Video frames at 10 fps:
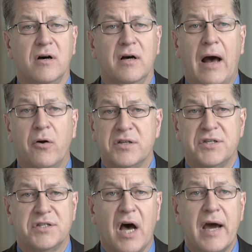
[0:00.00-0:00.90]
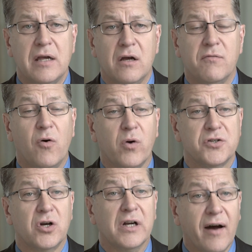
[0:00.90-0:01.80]
out in society
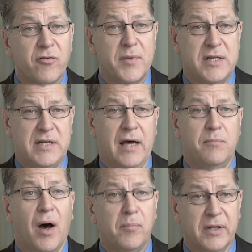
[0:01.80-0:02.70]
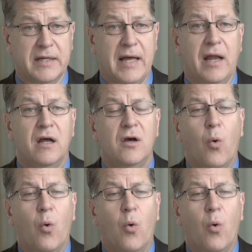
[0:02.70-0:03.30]
focus on government debt, public debt.